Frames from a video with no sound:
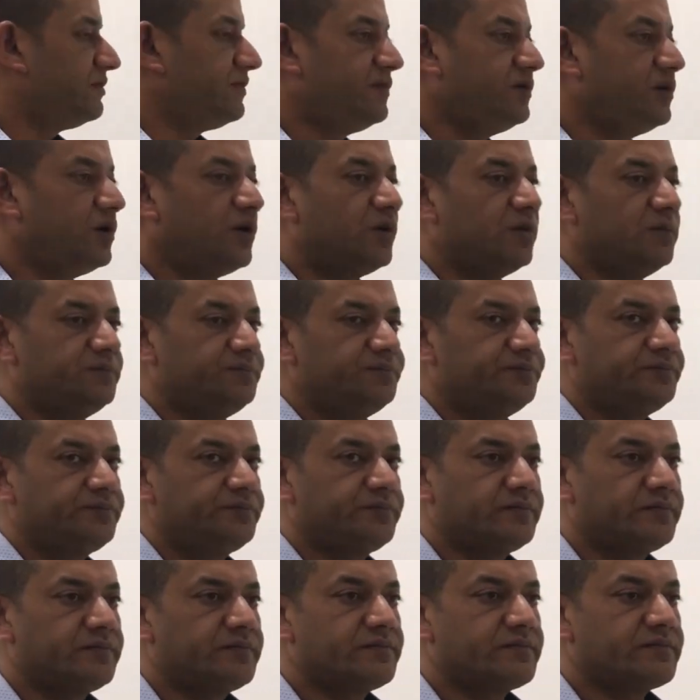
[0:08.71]
flow
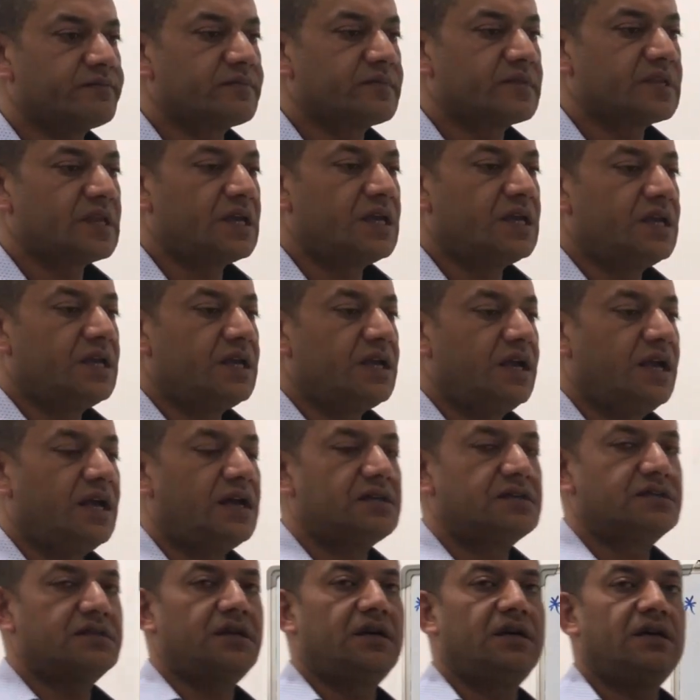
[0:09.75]

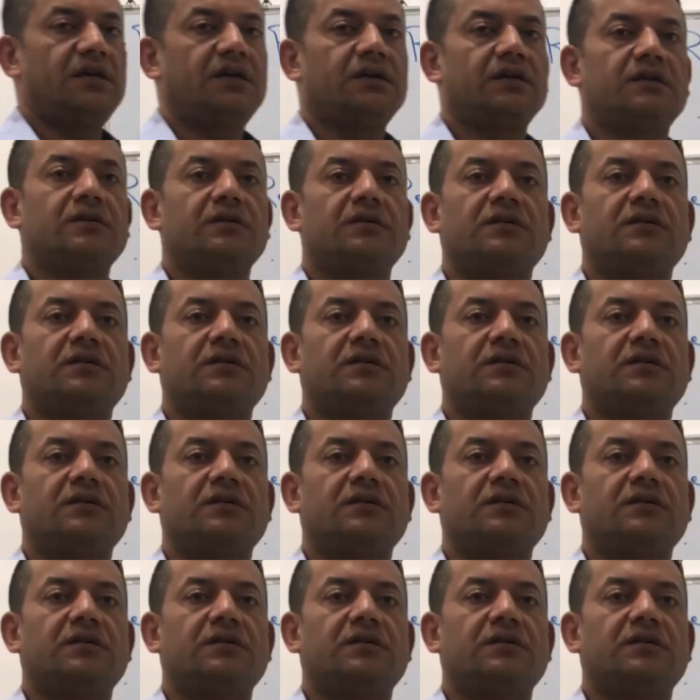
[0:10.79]
as a